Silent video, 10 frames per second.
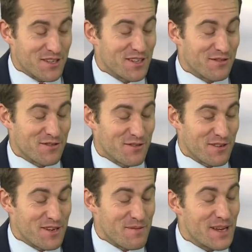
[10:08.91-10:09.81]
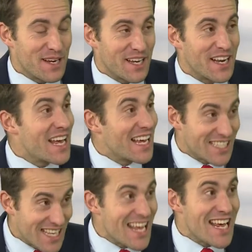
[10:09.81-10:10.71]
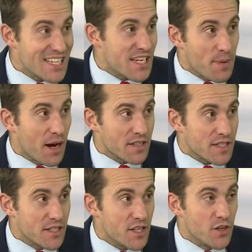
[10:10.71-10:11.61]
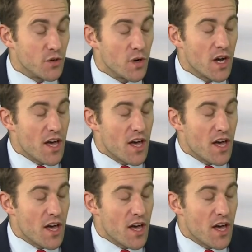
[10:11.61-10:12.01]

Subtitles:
the 50 billion, is the easy part to do.